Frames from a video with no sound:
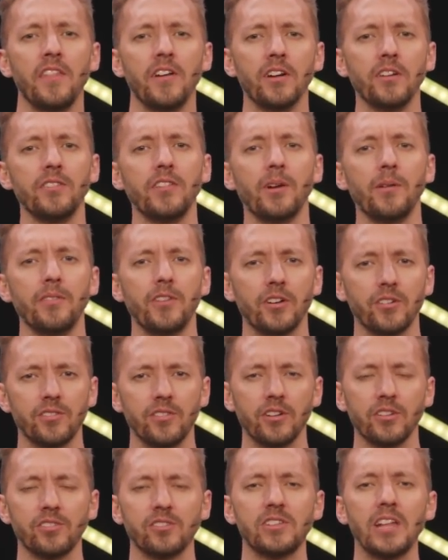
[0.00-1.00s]
they're, they're, they're,
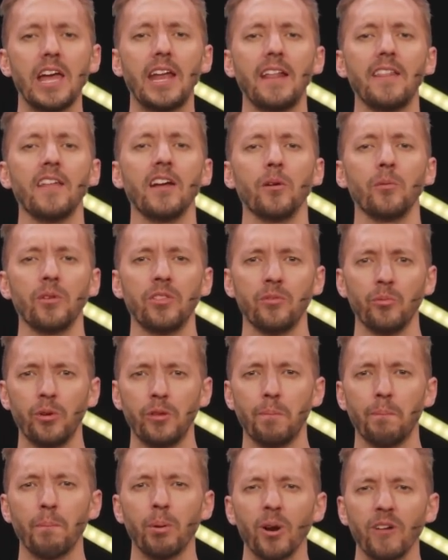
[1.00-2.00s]
they're standing there with,
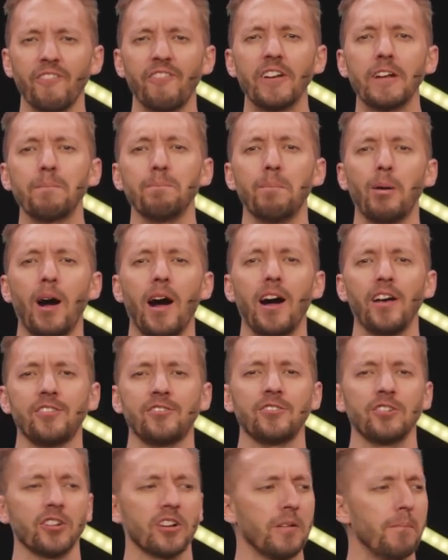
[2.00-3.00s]
with perfect
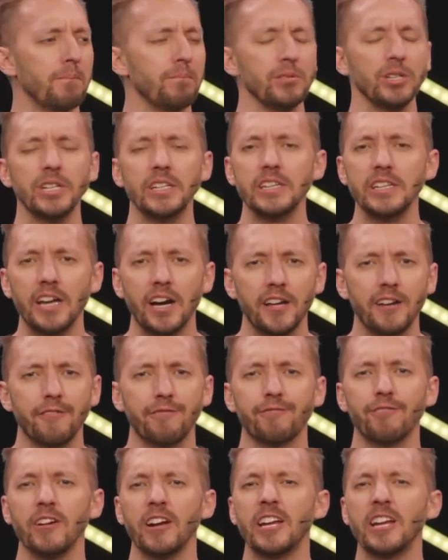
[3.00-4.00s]
posture, completely
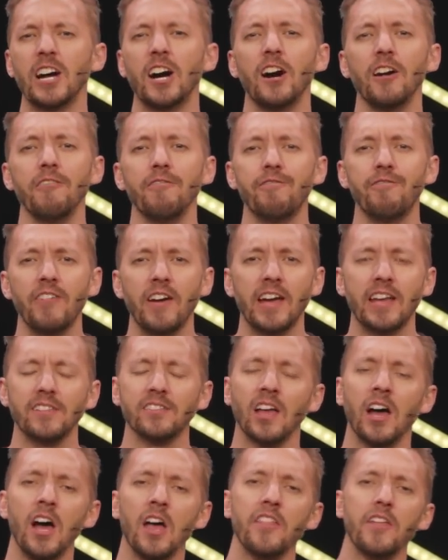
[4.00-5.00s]
unafraid,
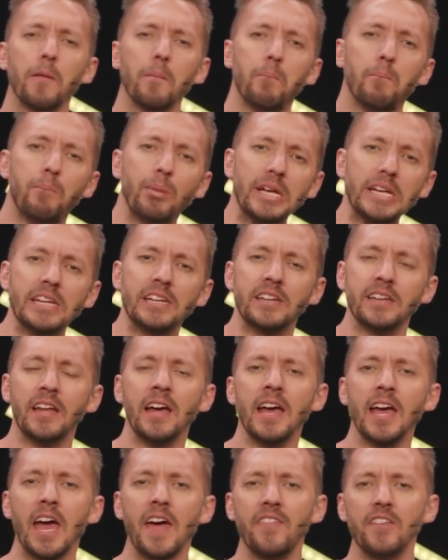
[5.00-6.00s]
unfazed. They're beaten
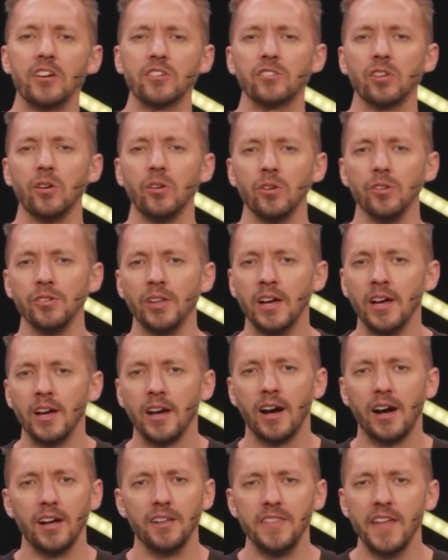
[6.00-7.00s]
and they're told,
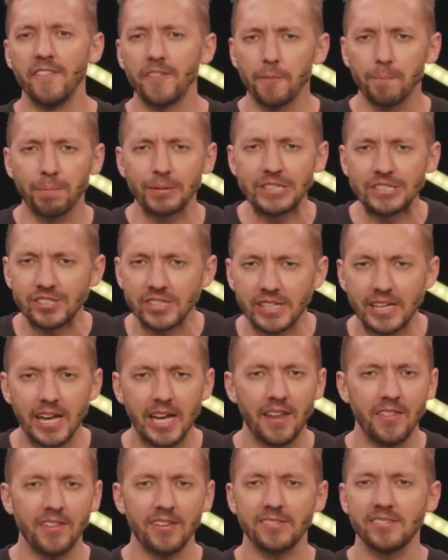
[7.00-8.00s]
uh, never preach
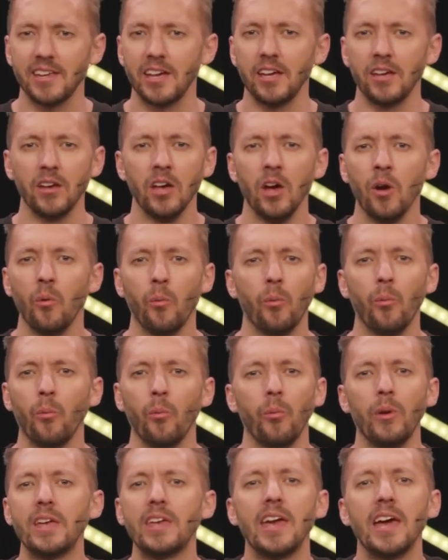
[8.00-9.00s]
again. And they say,
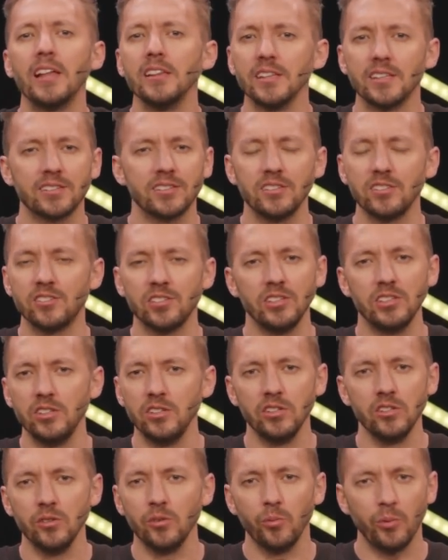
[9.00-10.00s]
we can't listen to
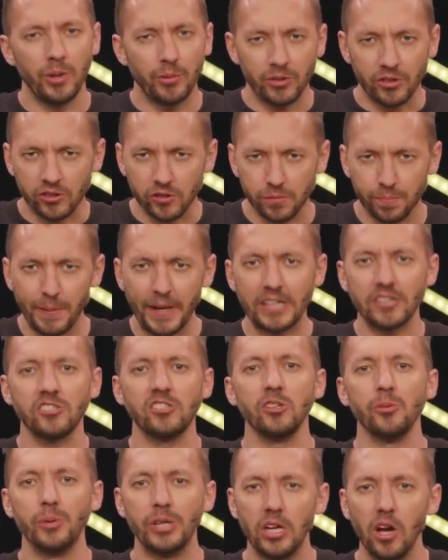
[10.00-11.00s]
you. We
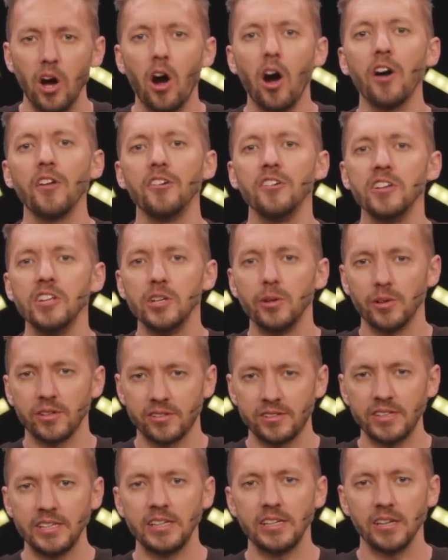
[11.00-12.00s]
respect you. We honor you
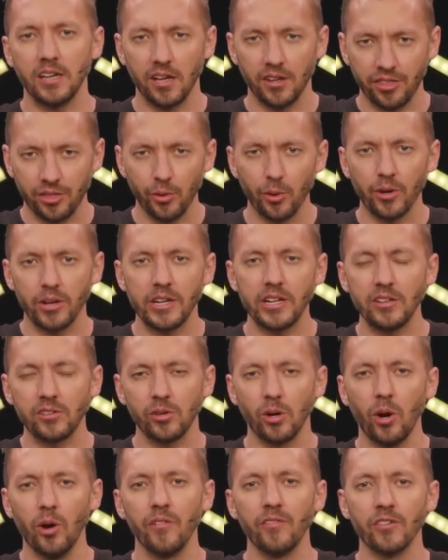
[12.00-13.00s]
as the
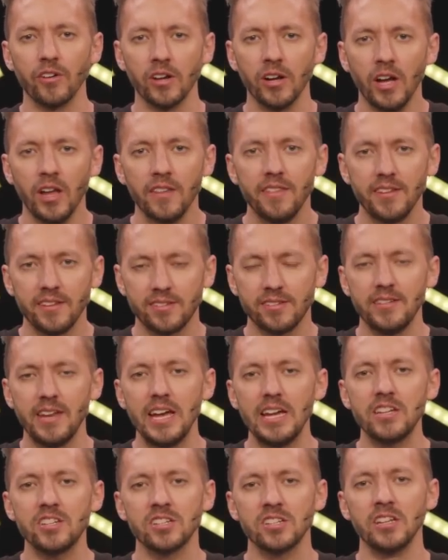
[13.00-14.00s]
authorities over this
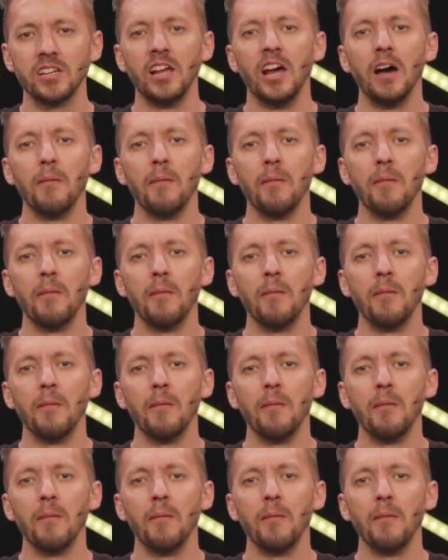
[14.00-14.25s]
nation,